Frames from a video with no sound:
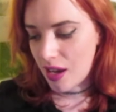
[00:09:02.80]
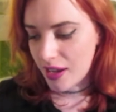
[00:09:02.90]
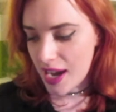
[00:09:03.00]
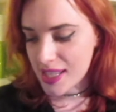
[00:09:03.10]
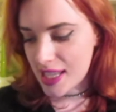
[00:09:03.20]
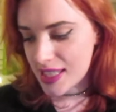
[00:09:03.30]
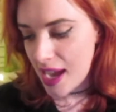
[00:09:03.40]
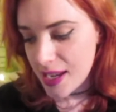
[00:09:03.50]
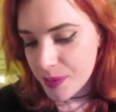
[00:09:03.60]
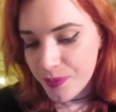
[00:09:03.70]
on as I
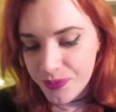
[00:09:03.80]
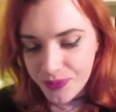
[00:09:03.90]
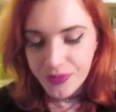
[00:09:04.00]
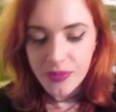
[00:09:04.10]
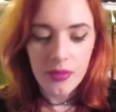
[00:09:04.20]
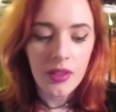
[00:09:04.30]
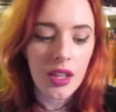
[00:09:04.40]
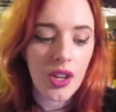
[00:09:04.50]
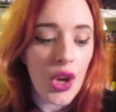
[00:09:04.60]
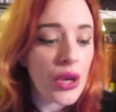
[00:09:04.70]
said
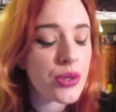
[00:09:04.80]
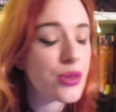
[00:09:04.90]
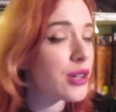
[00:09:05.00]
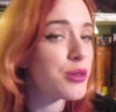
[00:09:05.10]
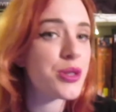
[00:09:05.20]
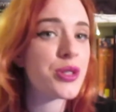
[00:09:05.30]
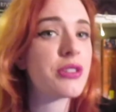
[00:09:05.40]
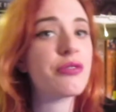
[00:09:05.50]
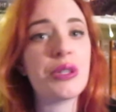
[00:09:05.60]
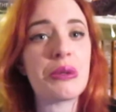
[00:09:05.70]
so those are
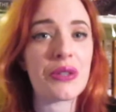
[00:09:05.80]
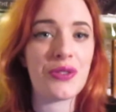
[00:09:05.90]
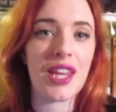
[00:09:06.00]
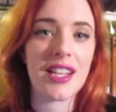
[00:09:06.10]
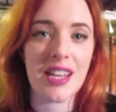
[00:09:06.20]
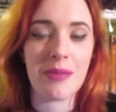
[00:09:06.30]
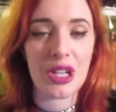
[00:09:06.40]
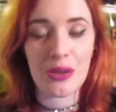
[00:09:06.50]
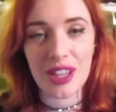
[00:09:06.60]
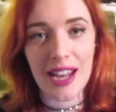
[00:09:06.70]
just a few different things I've been
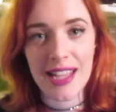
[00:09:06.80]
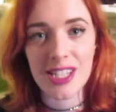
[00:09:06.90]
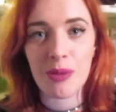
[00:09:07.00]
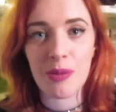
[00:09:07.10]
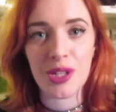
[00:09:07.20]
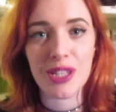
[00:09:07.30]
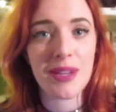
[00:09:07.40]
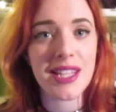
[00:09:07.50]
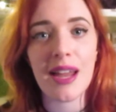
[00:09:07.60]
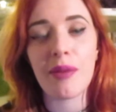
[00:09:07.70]
loving the last couple of months.
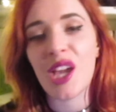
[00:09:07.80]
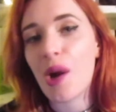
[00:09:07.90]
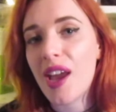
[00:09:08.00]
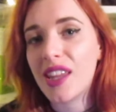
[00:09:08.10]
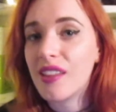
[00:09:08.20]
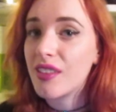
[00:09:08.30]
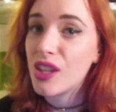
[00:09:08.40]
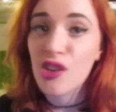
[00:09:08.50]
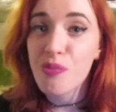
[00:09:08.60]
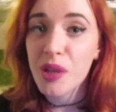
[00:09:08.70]
Please let me know anything that
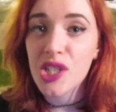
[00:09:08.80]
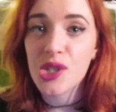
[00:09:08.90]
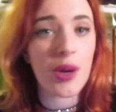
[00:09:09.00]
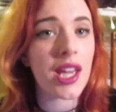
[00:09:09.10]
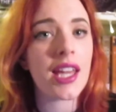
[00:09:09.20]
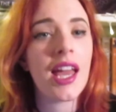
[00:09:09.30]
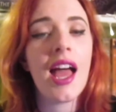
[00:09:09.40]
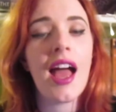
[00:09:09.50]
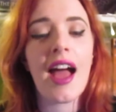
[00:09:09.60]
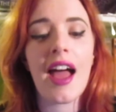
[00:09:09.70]
you've been enjoying
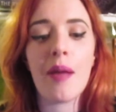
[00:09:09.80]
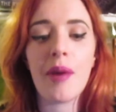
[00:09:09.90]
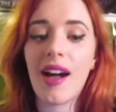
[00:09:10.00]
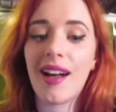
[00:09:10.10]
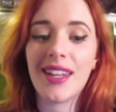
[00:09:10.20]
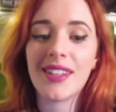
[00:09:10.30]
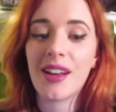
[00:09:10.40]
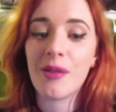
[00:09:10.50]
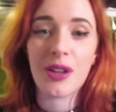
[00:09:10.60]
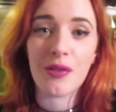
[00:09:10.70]
um, and
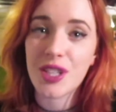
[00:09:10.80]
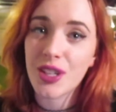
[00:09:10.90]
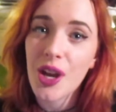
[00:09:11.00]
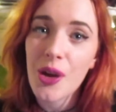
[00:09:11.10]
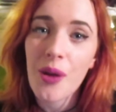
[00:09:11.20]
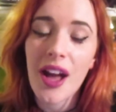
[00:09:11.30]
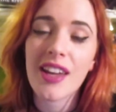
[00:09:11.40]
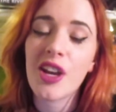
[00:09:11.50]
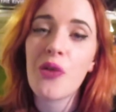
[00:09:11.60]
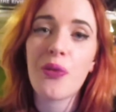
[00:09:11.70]
I would love to know
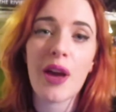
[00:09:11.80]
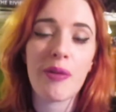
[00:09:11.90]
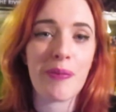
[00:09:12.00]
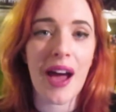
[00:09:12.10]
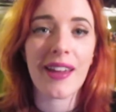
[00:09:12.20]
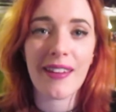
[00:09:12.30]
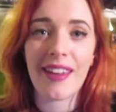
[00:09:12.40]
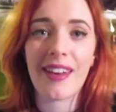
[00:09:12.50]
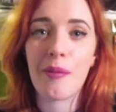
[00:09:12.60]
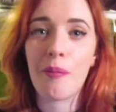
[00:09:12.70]
and hopefully I'll be back
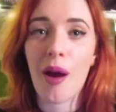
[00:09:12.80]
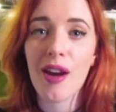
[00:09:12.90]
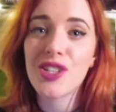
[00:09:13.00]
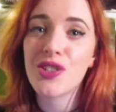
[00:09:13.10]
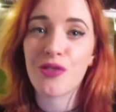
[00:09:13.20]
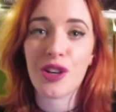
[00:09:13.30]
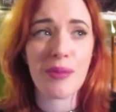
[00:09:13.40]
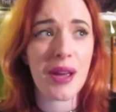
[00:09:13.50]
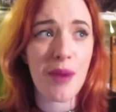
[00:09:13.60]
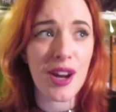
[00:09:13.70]
in March for
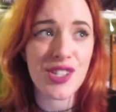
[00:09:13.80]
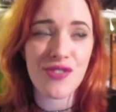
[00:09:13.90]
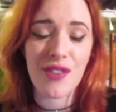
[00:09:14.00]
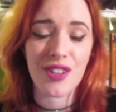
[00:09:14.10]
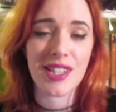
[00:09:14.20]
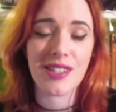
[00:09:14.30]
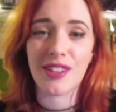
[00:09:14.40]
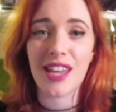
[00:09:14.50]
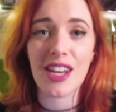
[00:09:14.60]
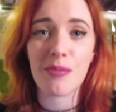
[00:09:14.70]
my March favourites or
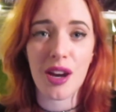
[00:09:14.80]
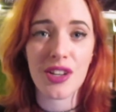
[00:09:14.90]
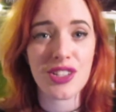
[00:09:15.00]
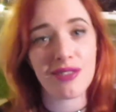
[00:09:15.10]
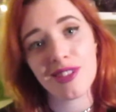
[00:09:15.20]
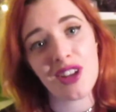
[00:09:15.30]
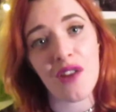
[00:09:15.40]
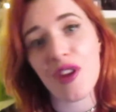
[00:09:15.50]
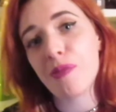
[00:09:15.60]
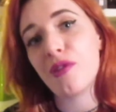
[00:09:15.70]
the end of March,
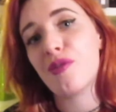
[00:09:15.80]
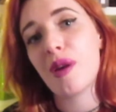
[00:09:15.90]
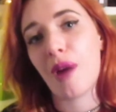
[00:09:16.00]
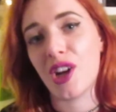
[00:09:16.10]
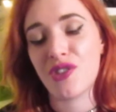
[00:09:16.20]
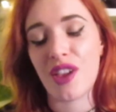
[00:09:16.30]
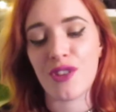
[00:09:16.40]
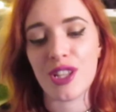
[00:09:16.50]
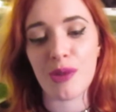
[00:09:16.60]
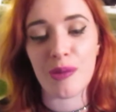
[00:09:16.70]
sorry April for my March
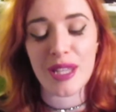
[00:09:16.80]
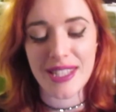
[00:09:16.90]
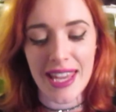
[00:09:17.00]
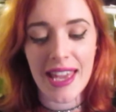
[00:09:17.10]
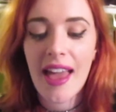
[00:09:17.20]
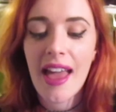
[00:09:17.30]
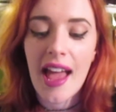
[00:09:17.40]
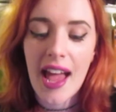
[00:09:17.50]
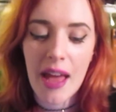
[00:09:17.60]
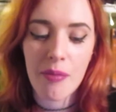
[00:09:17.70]
favourites, we will see.
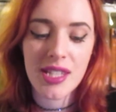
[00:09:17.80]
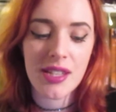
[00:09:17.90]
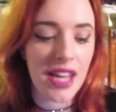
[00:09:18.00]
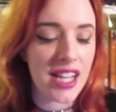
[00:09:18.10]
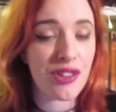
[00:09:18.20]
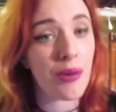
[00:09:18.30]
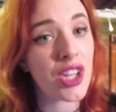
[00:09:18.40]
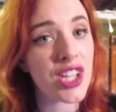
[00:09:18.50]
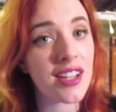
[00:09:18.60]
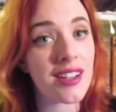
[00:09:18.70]
Um, so thanks for
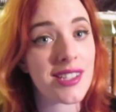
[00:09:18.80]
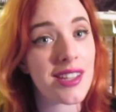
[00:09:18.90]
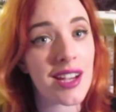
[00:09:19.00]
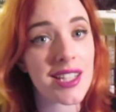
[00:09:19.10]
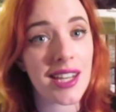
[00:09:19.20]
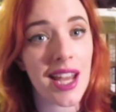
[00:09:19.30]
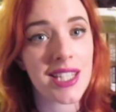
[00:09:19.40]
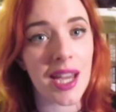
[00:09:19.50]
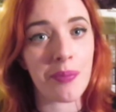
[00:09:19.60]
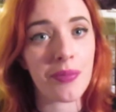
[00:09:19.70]
watching, I'll see you guys again
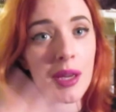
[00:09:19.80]
next time.